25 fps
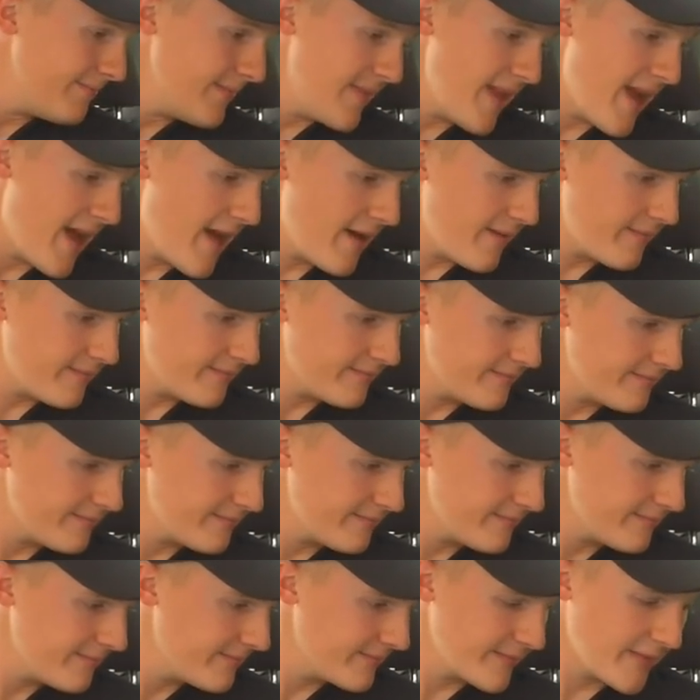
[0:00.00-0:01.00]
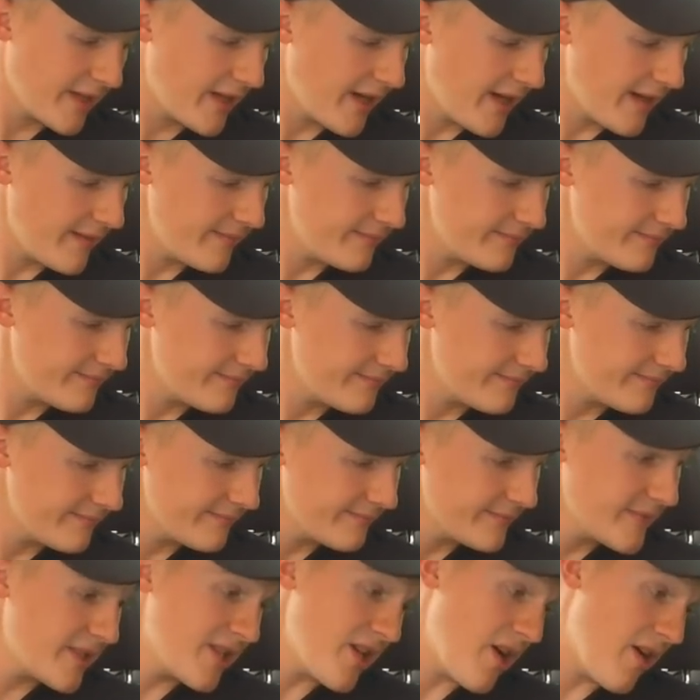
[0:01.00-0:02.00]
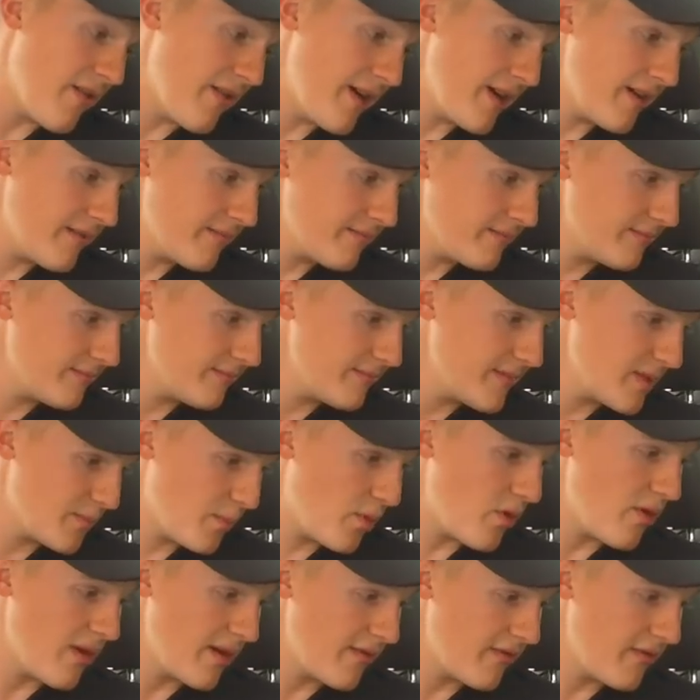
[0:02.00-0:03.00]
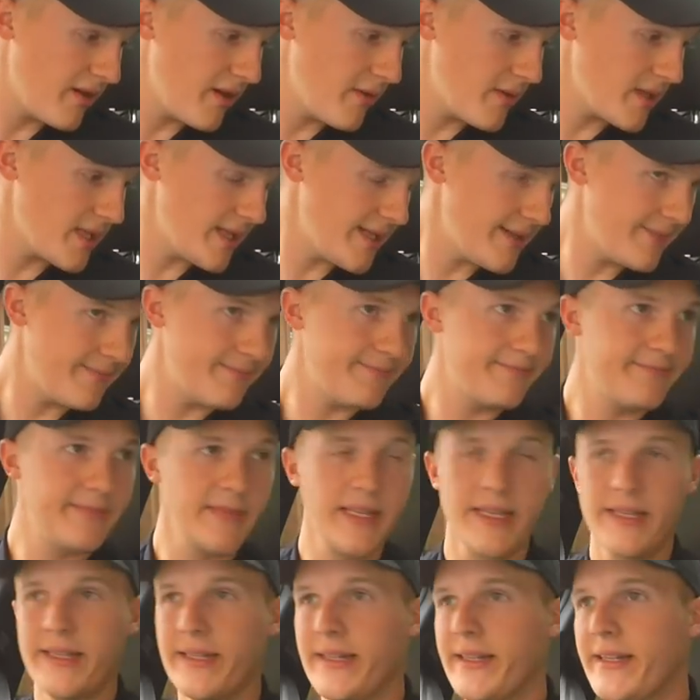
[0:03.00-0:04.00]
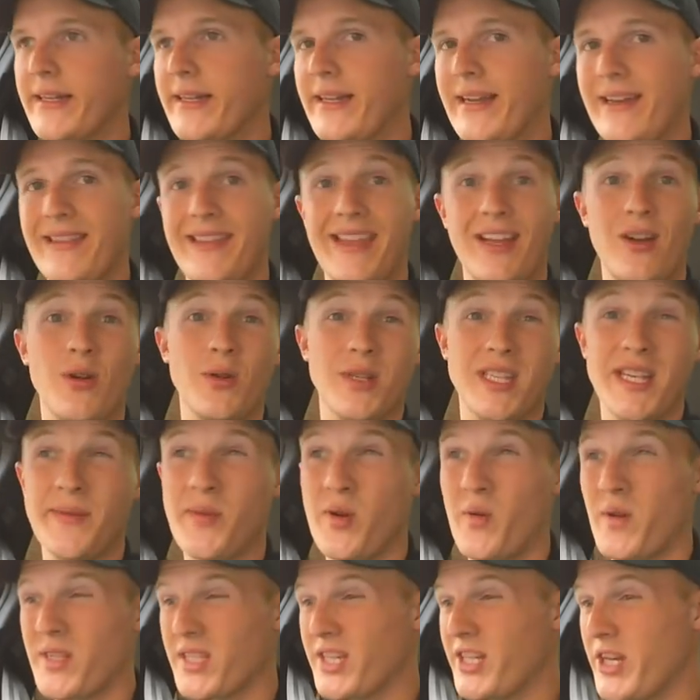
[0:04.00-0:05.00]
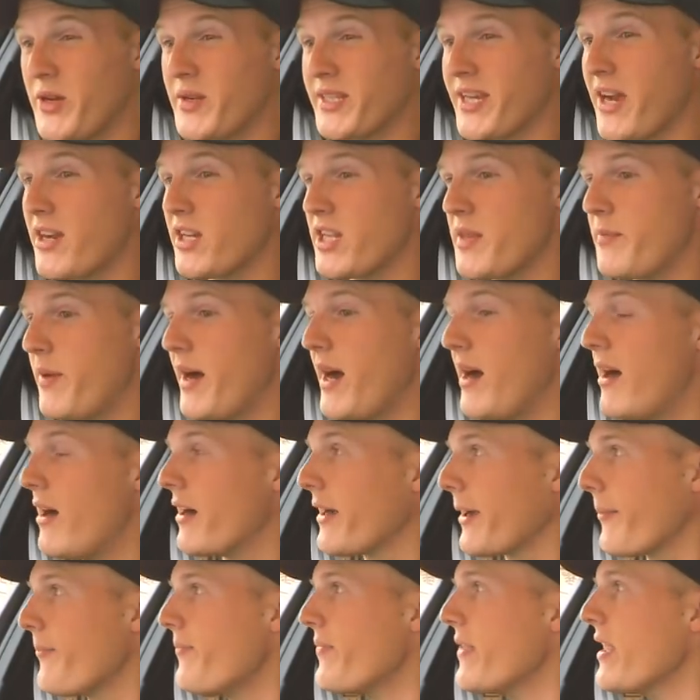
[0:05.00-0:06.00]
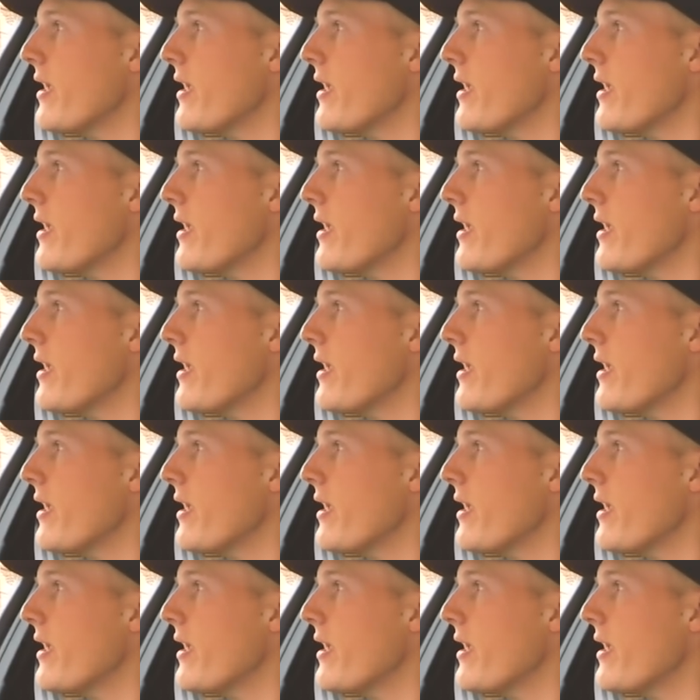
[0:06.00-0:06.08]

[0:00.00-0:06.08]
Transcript: No? Okay. Sorry. It's boring for you, isn't it? I think all Sybil wants to do is go to the park.